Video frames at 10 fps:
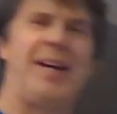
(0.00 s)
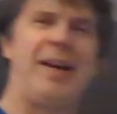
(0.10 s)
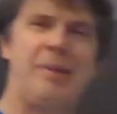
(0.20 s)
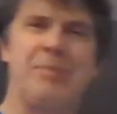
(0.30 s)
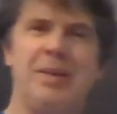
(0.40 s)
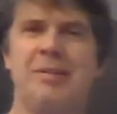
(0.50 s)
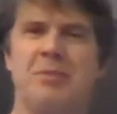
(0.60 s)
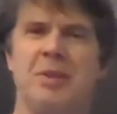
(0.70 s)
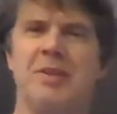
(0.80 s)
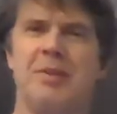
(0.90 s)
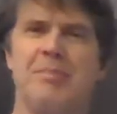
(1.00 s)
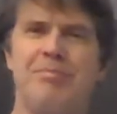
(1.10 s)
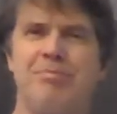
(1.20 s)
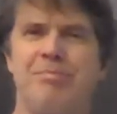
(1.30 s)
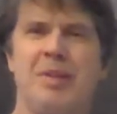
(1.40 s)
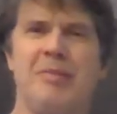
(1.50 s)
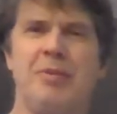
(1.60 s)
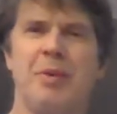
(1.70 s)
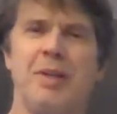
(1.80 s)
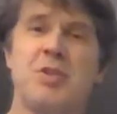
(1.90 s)
that, but we're in a bit of a
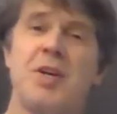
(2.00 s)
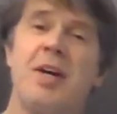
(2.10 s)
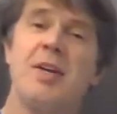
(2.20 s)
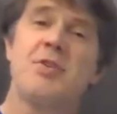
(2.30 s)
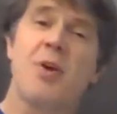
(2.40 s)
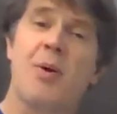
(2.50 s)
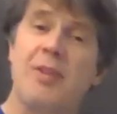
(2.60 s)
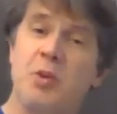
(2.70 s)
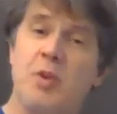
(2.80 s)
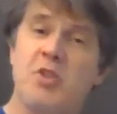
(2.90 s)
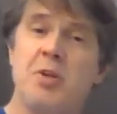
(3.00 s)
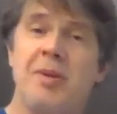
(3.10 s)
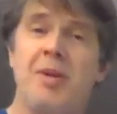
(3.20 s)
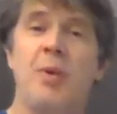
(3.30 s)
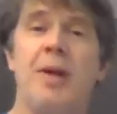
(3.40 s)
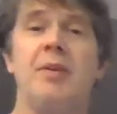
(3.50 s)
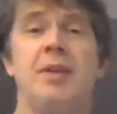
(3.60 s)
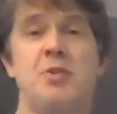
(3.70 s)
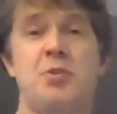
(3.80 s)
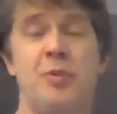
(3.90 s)
rush. So I do want you to be aware
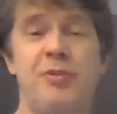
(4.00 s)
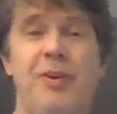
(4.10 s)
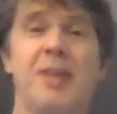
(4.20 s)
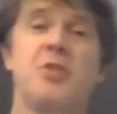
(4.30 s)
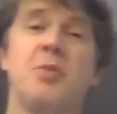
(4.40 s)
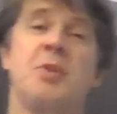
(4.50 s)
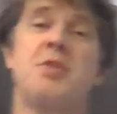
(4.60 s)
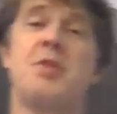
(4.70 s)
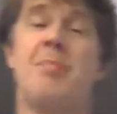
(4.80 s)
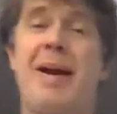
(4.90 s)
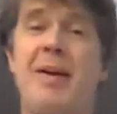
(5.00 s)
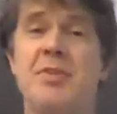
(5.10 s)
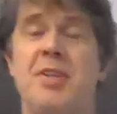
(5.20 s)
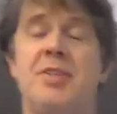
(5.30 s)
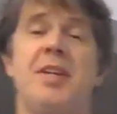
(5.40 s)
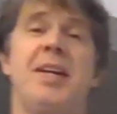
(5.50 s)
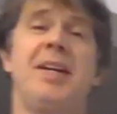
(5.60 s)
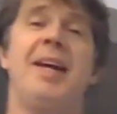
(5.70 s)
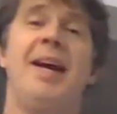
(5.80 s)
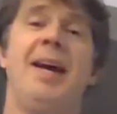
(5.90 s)
there's reflection, which is a bouncing thing,
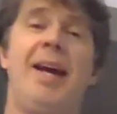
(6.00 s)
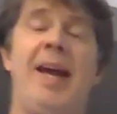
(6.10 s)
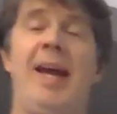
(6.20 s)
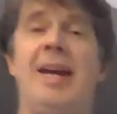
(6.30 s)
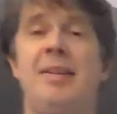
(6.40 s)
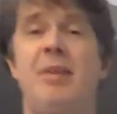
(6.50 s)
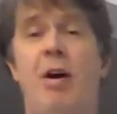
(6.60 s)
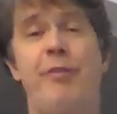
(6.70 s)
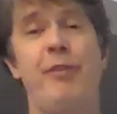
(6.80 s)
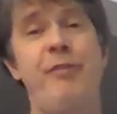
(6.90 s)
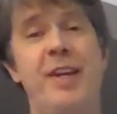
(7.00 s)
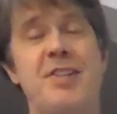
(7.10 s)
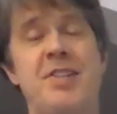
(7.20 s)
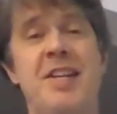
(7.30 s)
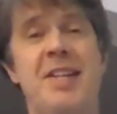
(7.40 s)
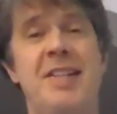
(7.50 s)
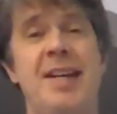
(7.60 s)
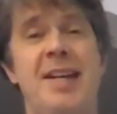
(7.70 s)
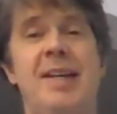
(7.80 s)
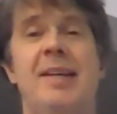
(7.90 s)
and off a fixed end,
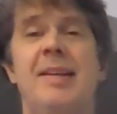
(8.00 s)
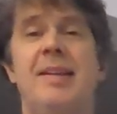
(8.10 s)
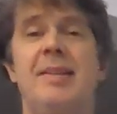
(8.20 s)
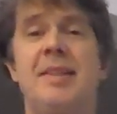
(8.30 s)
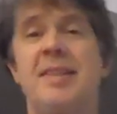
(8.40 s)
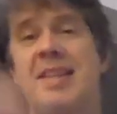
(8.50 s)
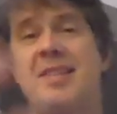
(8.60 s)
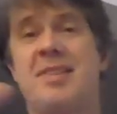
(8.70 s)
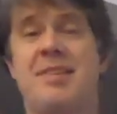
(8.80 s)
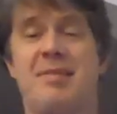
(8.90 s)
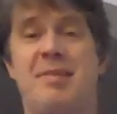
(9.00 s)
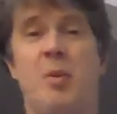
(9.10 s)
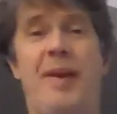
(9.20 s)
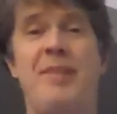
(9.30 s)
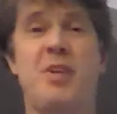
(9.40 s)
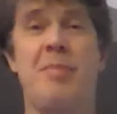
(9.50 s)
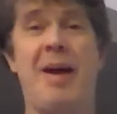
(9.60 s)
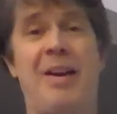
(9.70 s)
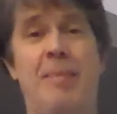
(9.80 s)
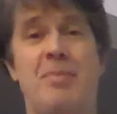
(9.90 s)
the waves come
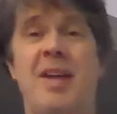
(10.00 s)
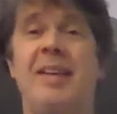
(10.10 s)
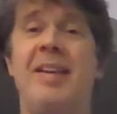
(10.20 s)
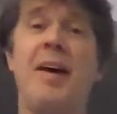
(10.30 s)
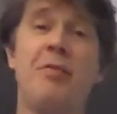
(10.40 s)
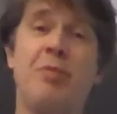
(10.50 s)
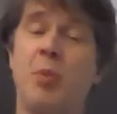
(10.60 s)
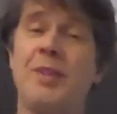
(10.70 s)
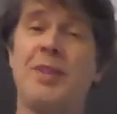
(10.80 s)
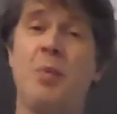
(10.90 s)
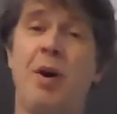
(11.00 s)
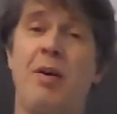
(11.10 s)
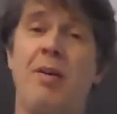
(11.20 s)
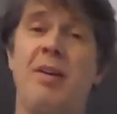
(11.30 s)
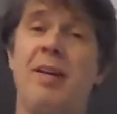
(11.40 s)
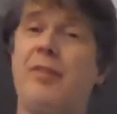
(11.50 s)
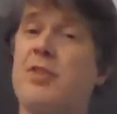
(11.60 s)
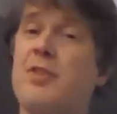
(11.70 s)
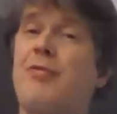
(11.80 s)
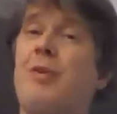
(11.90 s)
back upside down from what they were. And if
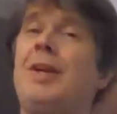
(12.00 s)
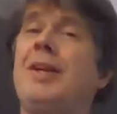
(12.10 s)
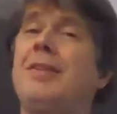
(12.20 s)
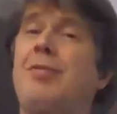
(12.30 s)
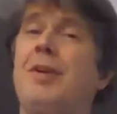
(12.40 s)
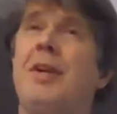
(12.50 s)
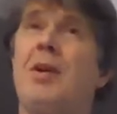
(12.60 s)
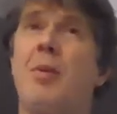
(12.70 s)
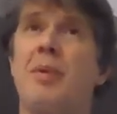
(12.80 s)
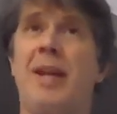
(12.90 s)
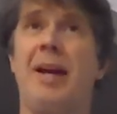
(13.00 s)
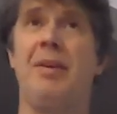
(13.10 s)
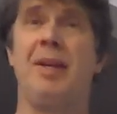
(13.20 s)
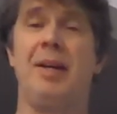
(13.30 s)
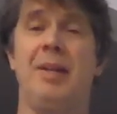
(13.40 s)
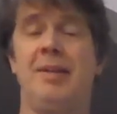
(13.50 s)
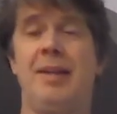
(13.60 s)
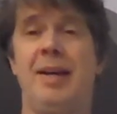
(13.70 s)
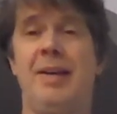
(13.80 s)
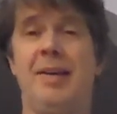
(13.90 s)
it's a free end, free to go up and down,
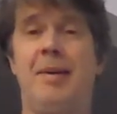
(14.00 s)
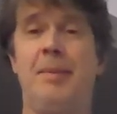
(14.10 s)
they